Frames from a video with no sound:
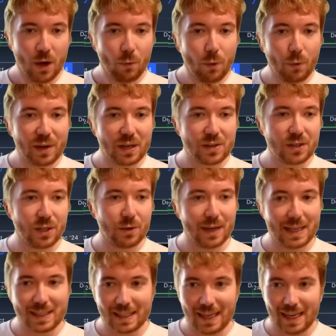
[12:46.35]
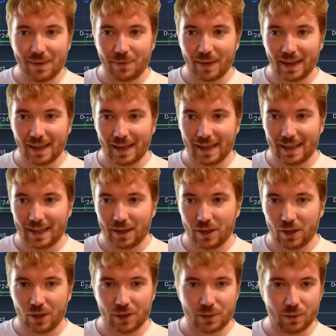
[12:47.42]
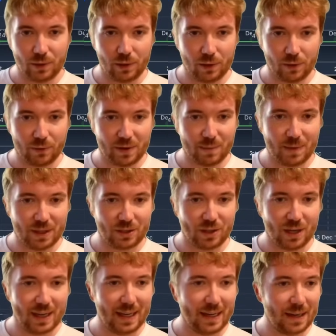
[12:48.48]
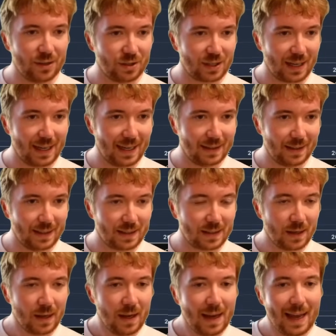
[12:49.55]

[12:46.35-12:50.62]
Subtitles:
what we can do is if I go onto a logarithmic chart here and just hide this,